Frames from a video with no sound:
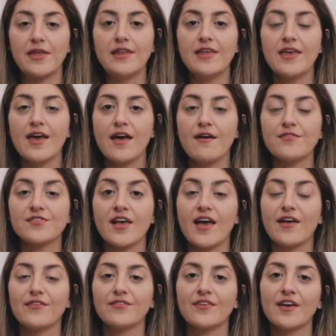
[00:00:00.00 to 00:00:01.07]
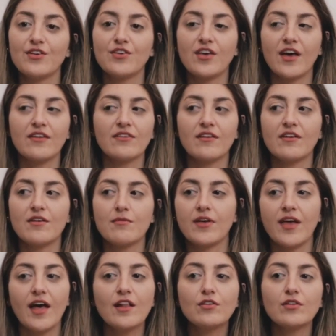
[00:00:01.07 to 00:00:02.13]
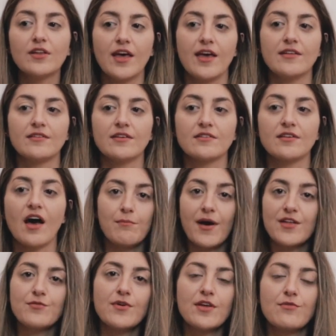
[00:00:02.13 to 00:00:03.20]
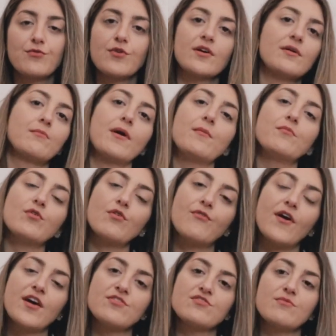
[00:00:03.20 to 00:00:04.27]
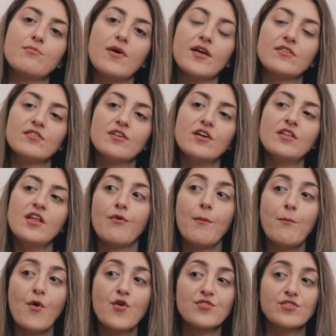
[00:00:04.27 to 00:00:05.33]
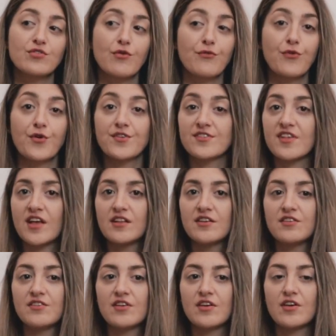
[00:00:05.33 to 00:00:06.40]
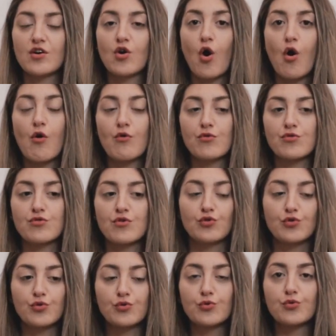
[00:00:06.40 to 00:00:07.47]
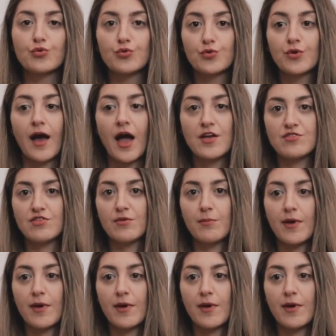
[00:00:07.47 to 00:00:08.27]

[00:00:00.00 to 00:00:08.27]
PDFs and you can calculate it. By the way, if you're a member of IG Metall, 1% of your salary goes to IG